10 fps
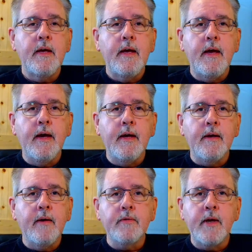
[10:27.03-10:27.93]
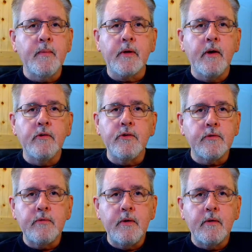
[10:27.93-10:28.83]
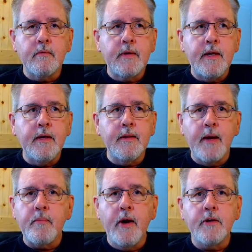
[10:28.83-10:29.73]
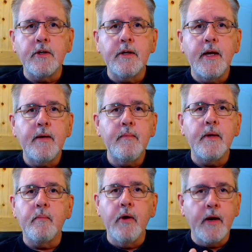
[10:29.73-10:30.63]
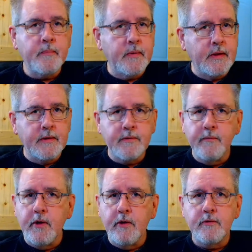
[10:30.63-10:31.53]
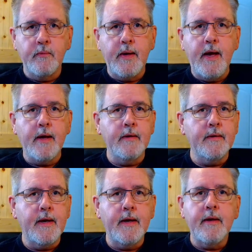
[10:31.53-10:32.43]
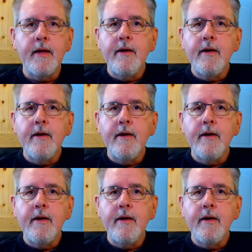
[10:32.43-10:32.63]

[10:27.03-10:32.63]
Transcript: and I was able to go just key in that project name, and it brought up a list of notes that we had on that.